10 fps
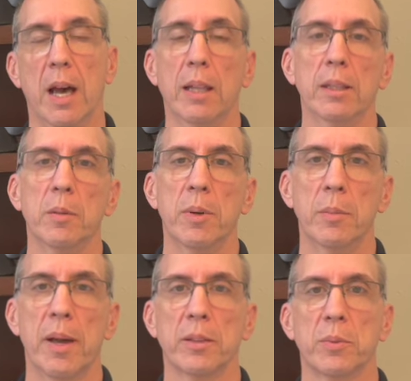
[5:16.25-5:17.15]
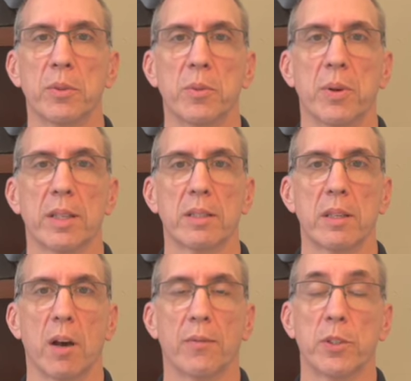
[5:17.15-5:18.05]
A little bit about the resort
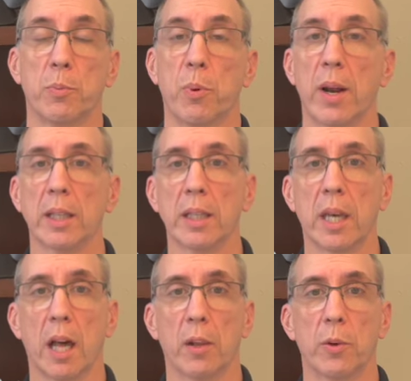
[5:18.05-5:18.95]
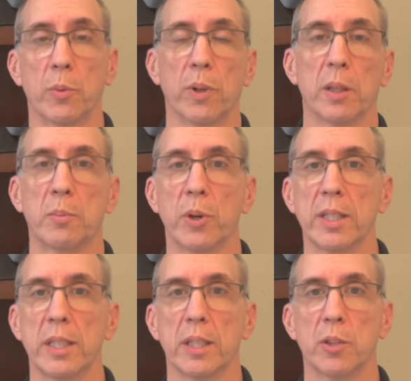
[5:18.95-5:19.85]
itself. It's brightly colored, really
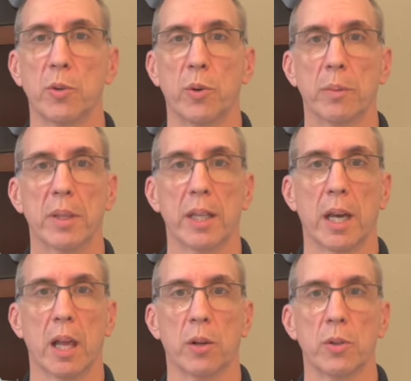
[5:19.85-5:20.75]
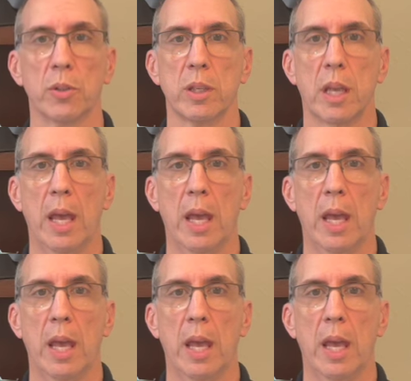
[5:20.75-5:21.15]
brings in those Caribbean colors.